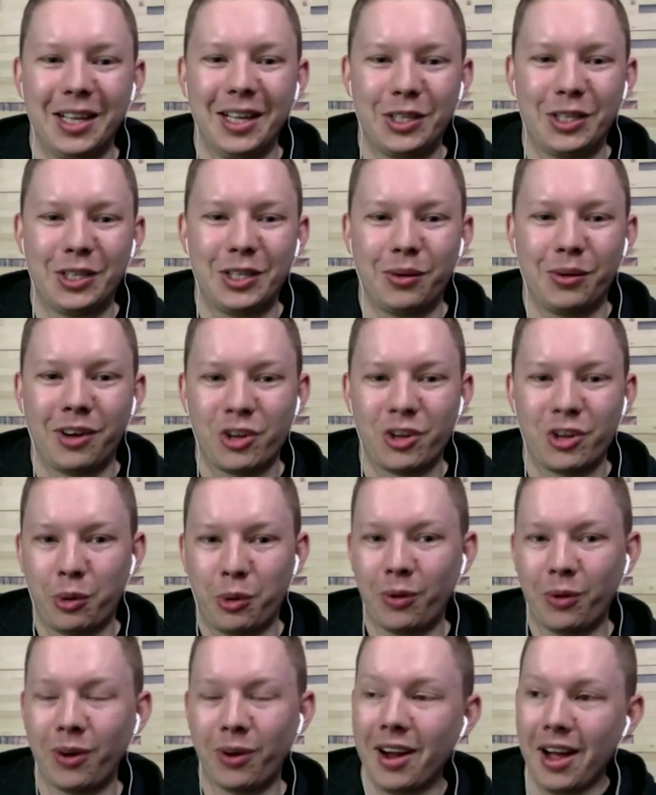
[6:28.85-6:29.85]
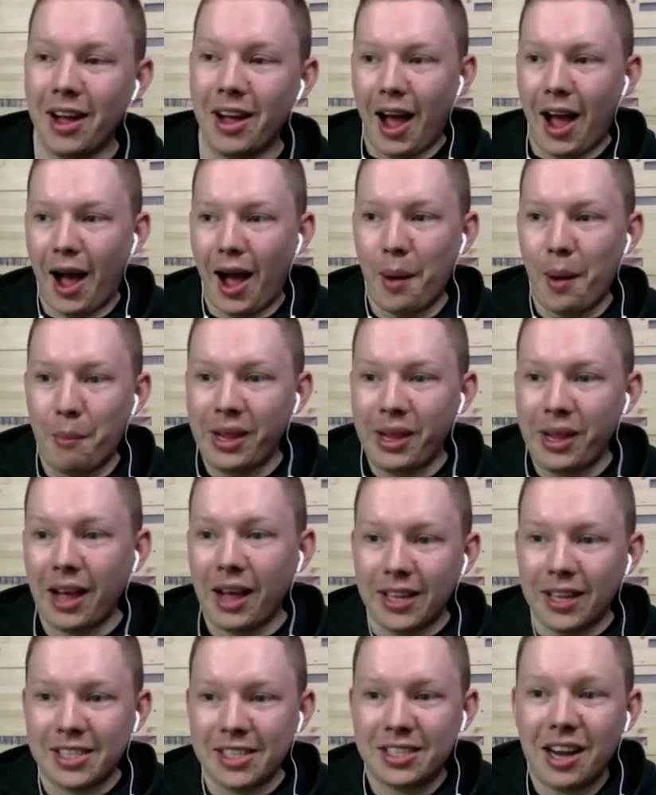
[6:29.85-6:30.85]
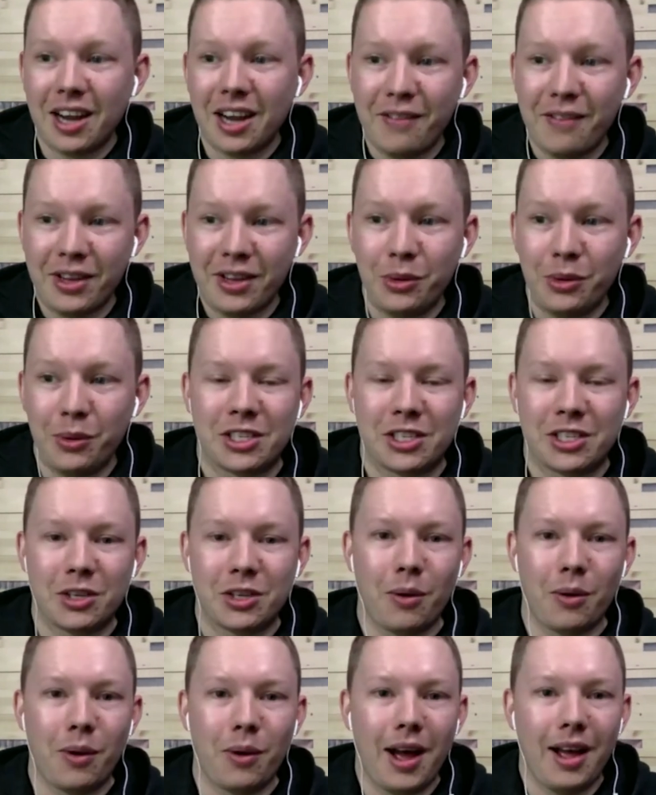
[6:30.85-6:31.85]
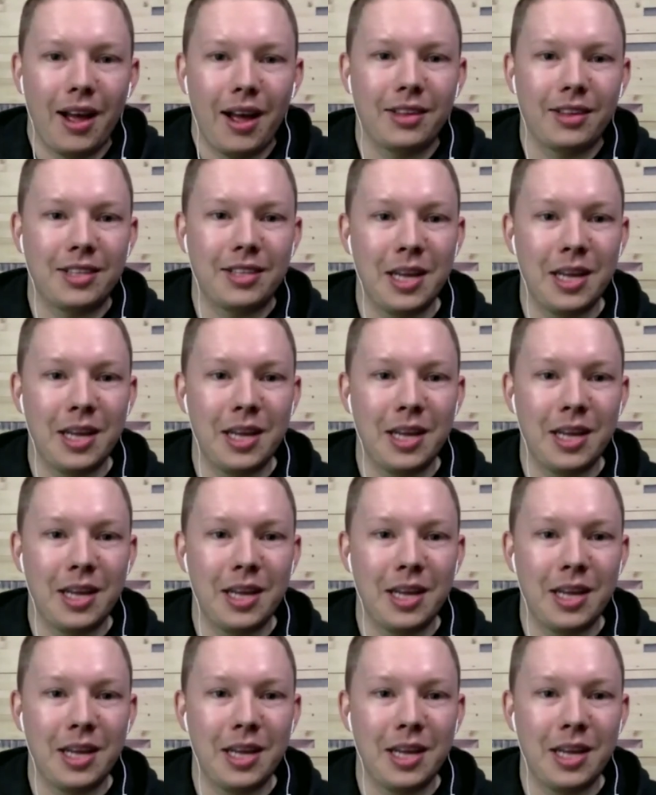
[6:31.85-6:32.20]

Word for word: to an entrepreneur um, but yeah let's dive into it so uh,